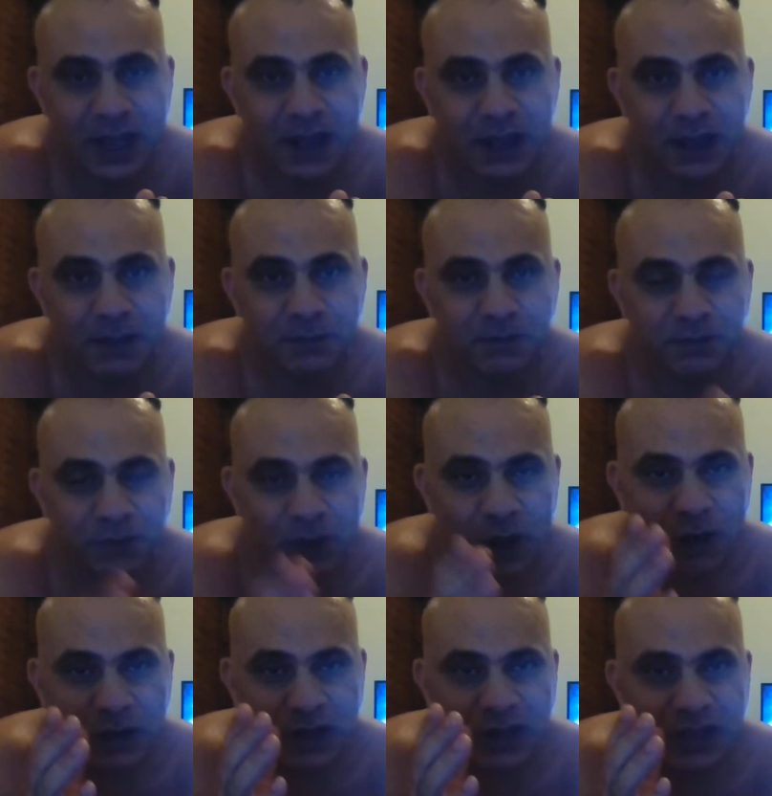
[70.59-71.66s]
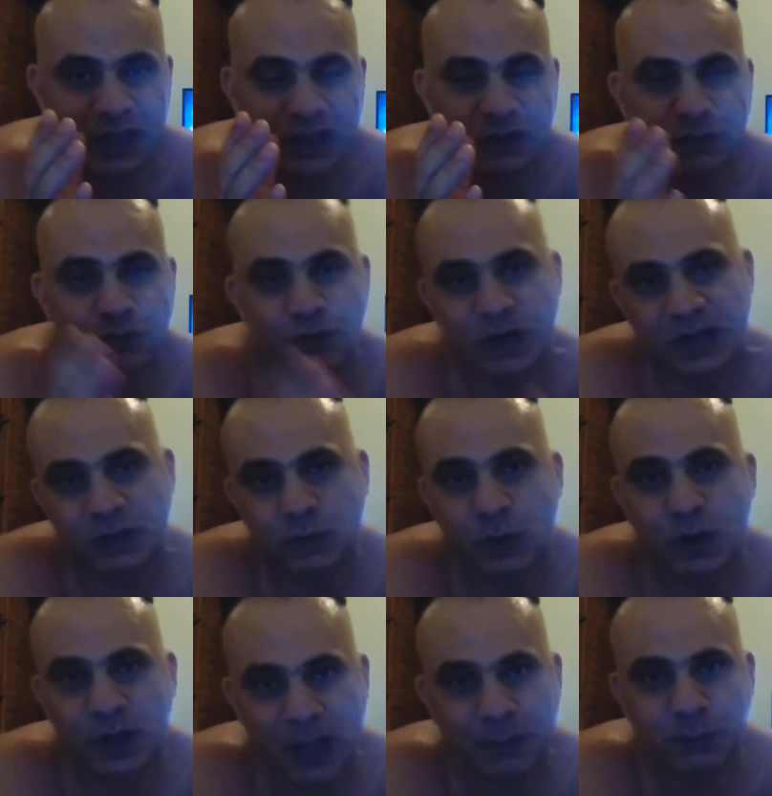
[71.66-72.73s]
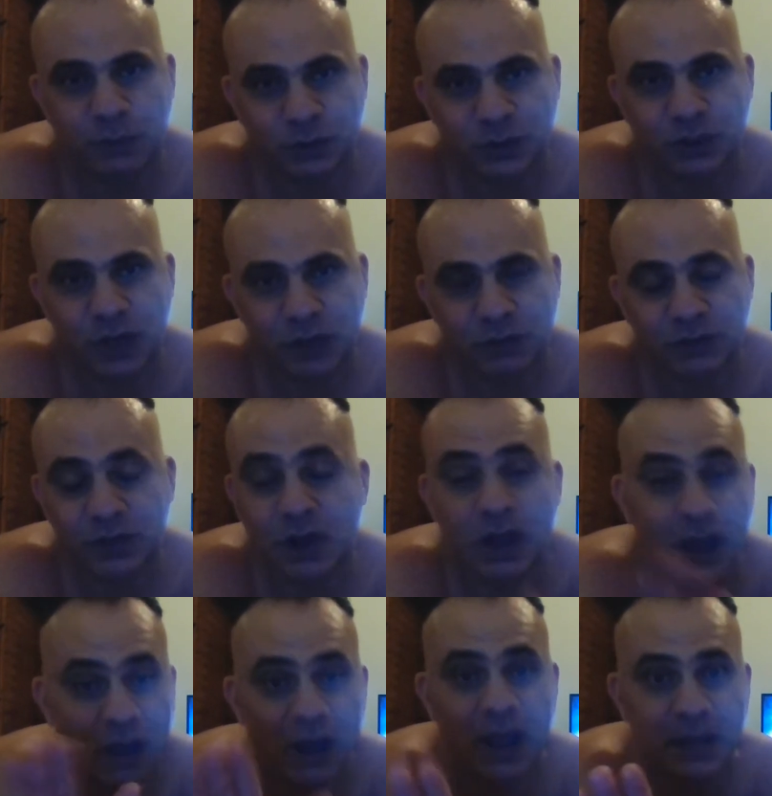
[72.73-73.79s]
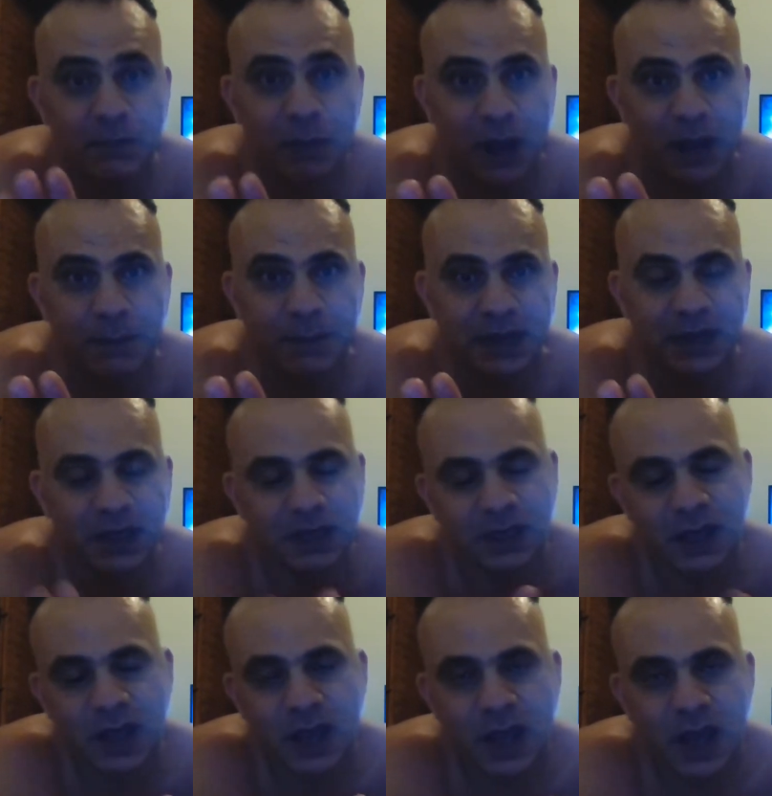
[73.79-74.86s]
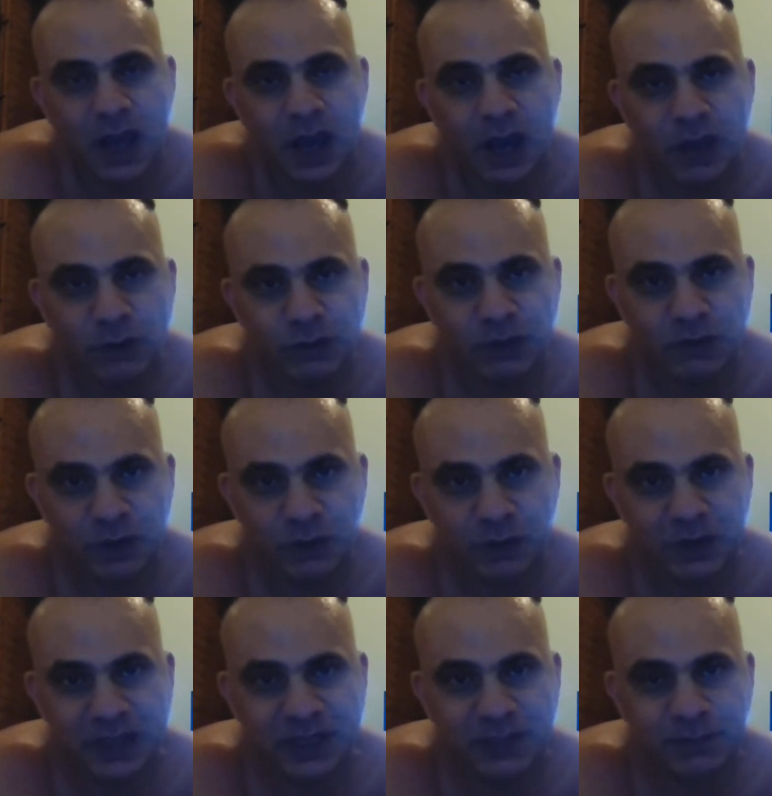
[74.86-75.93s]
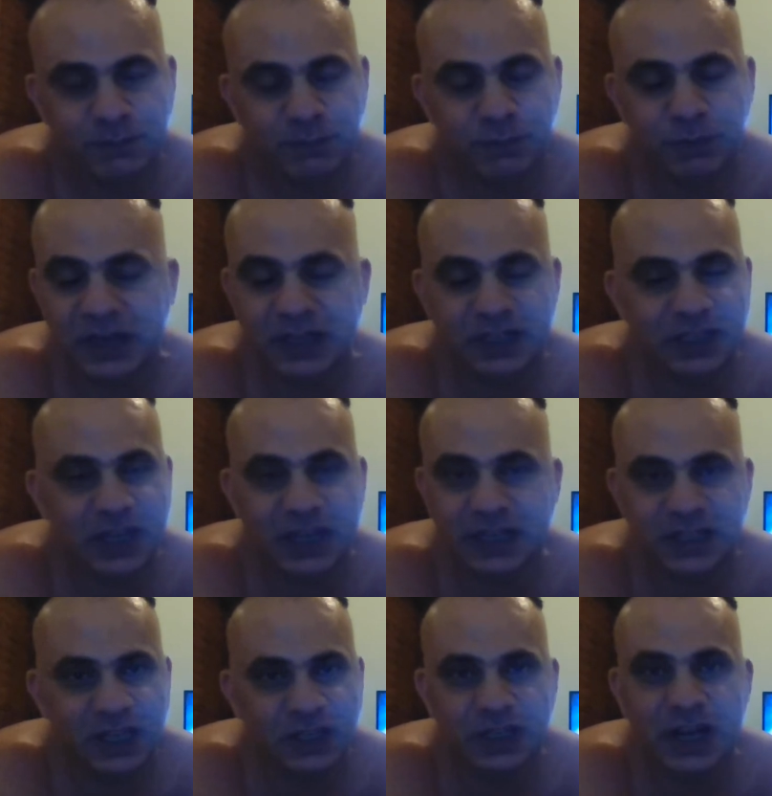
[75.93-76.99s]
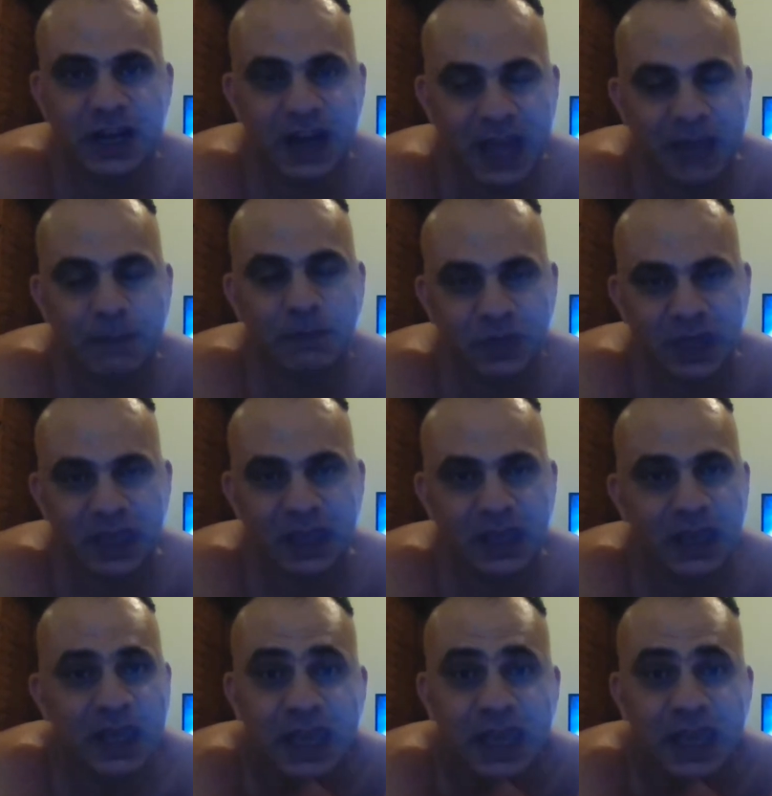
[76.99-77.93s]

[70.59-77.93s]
Not only is it rigged what couples are chosen, in my opinion, I also feel it's such a lame thing.